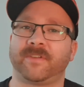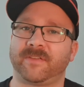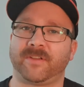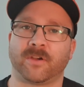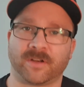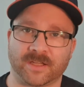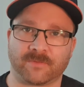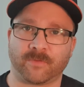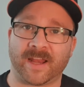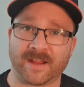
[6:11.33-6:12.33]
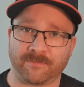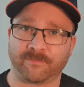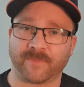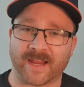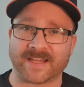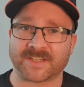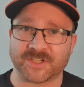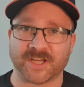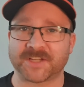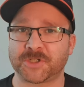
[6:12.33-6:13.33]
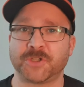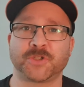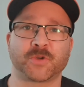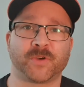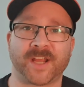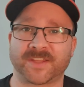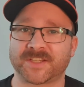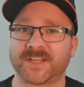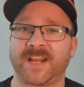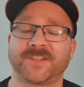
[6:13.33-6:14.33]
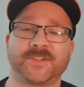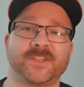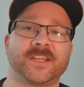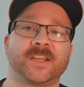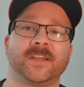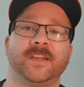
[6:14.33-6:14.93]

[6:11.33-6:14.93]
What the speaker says: And if you got any suggestions or any other standards you think